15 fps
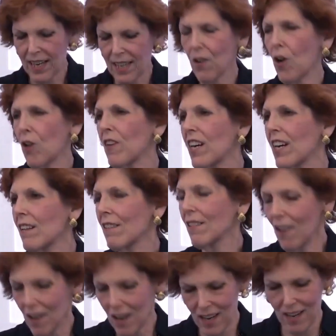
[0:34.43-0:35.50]
already
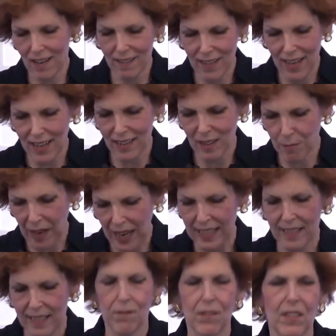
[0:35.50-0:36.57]
thought that the
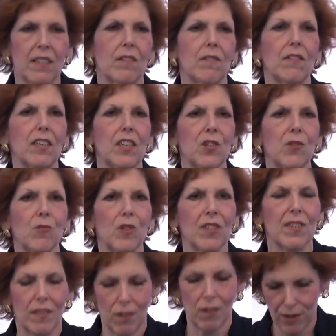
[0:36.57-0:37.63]
pace of disinflation would
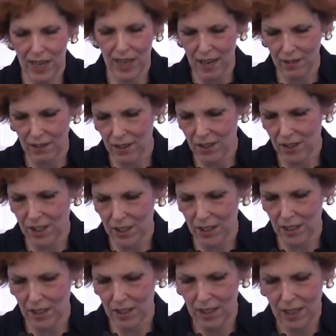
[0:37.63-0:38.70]
slow down this
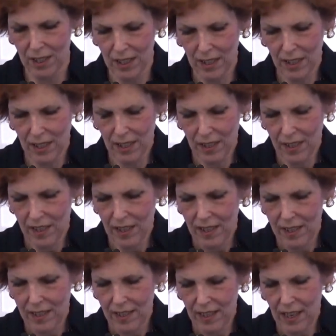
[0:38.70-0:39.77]
year.
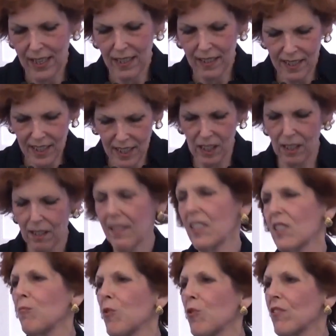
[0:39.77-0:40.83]
I continue to
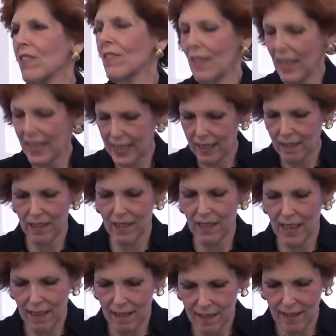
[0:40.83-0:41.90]
think the most
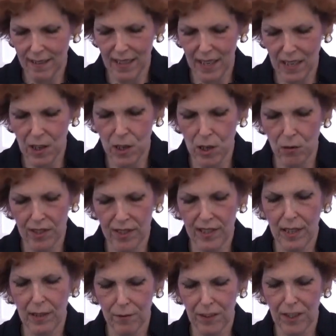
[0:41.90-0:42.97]
likely scenario is
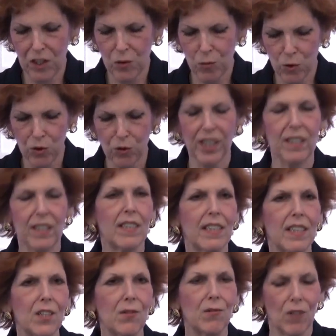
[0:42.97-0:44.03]
that inflation will
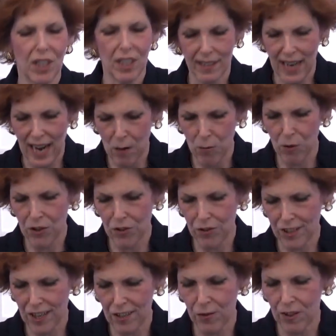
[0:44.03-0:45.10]
continue on a downward
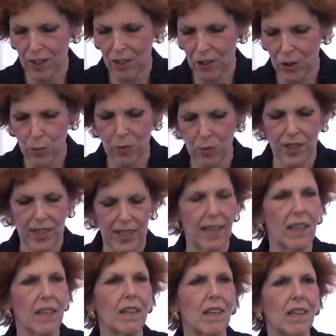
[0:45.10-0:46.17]
trajectory to
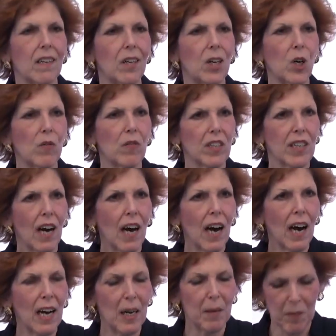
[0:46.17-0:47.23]
2% over
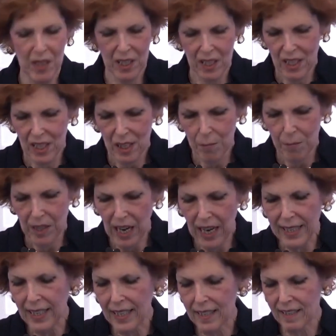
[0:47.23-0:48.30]
time, but I
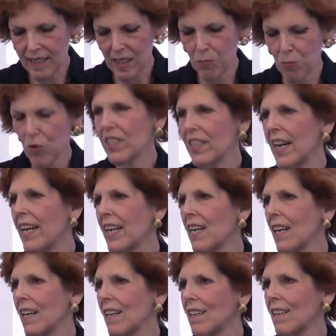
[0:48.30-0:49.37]
need to see more
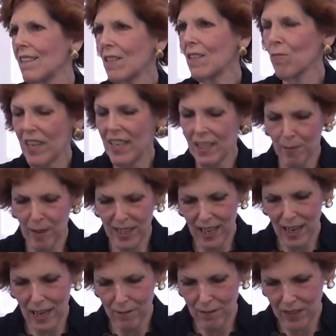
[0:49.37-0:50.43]
data to raise my
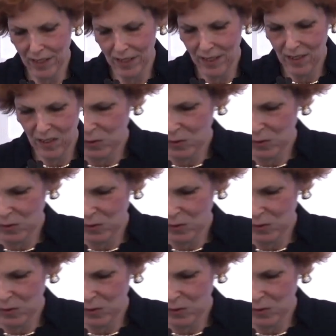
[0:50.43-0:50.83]
confidence.